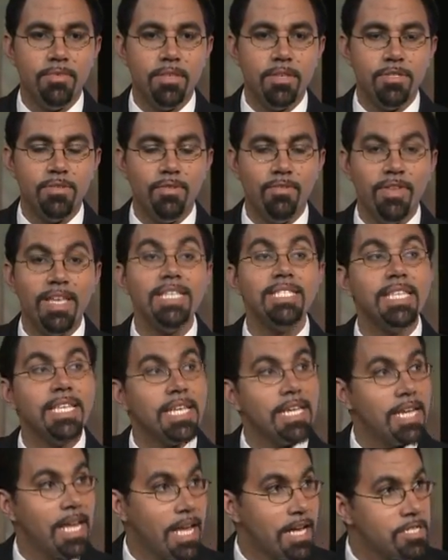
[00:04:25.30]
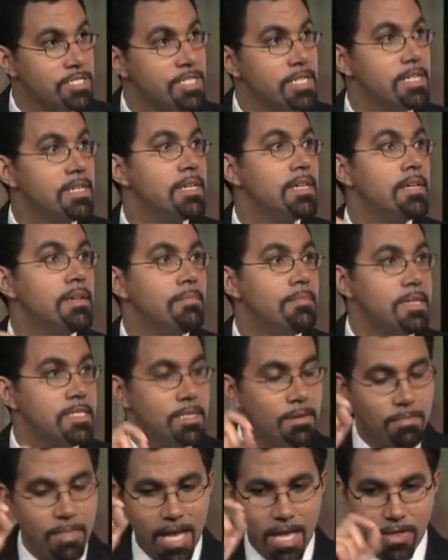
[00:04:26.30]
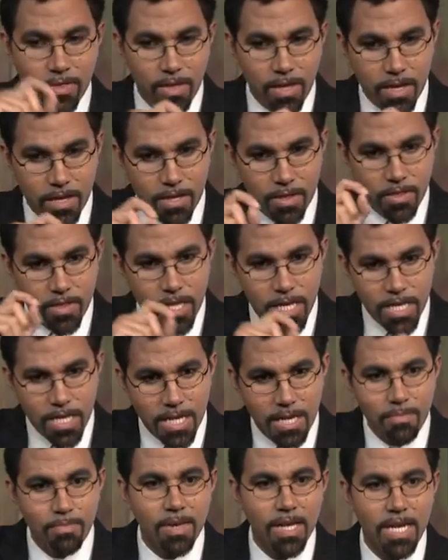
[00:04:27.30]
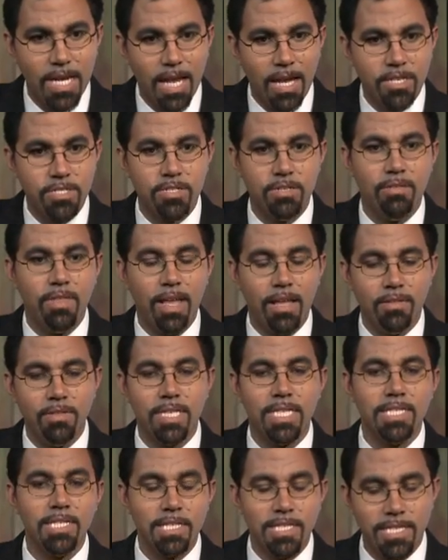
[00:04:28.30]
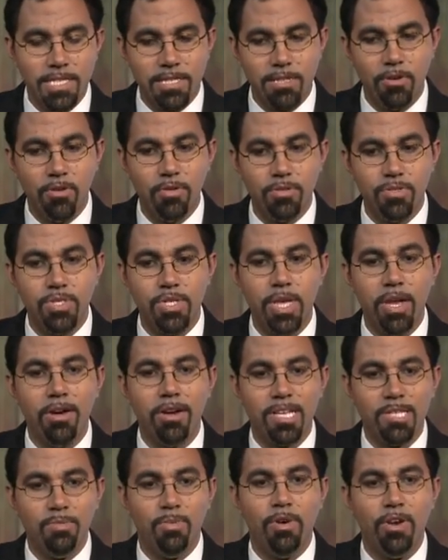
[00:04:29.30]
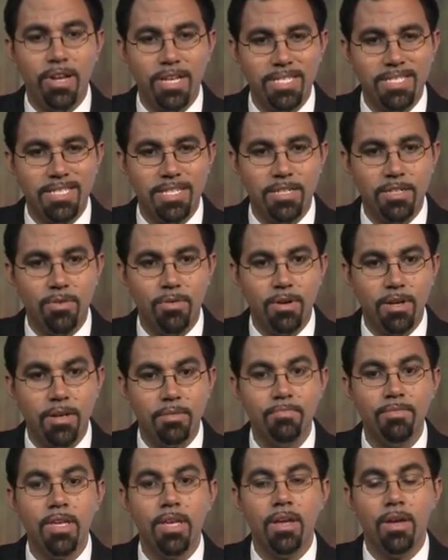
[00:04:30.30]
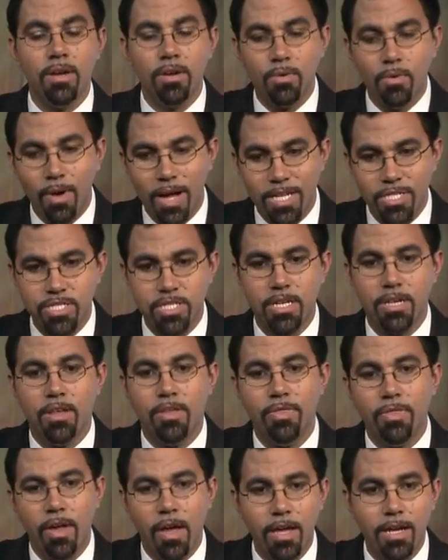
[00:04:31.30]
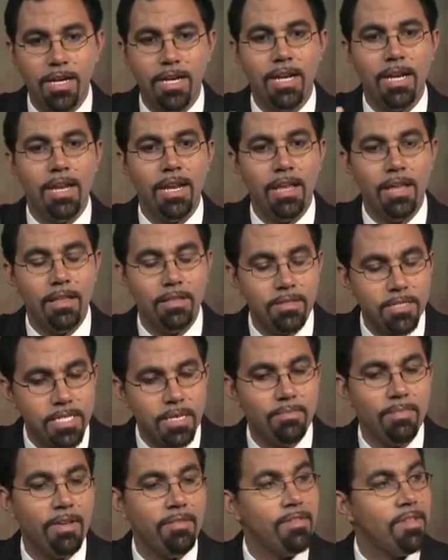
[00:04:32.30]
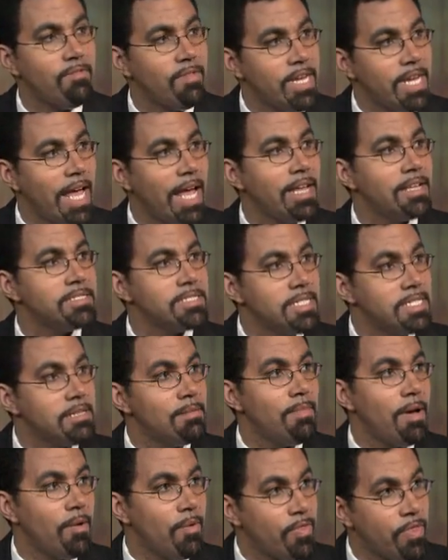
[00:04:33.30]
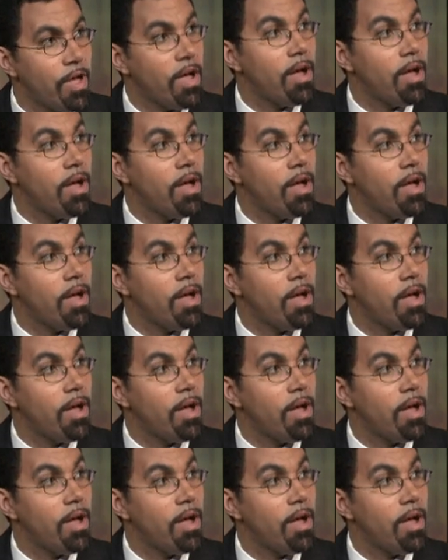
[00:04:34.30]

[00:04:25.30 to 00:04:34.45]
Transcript: sort of easy connection, but to make the deep connection that turns their experience into a question, a thought, and some level of analysis about what the